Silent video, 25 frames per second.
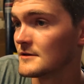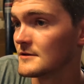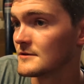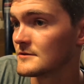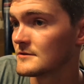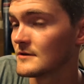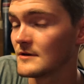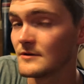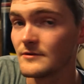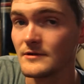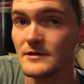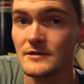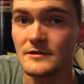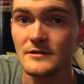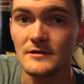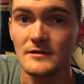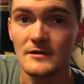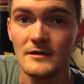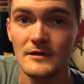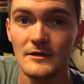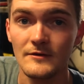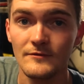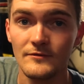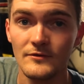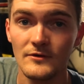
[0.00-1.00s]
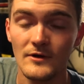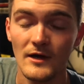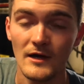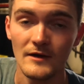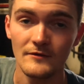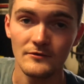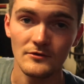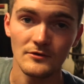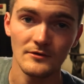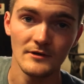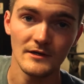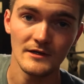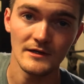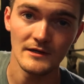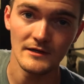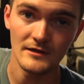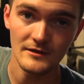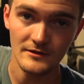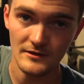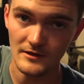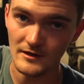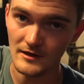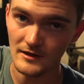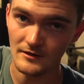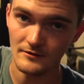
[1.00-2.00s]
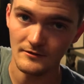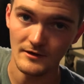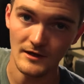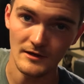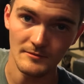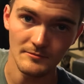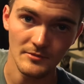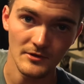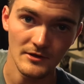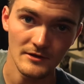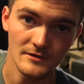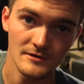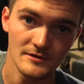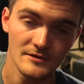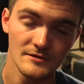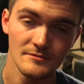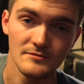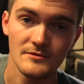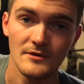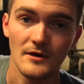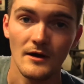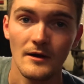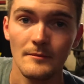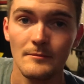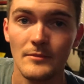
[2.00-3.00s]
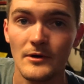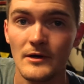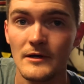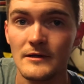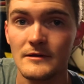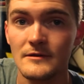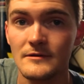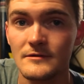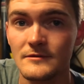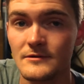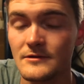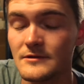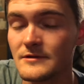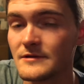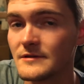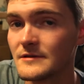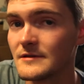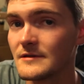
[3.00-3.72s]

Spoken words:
So anyways, if you haven't already, hit that like button, subscribe button. I'm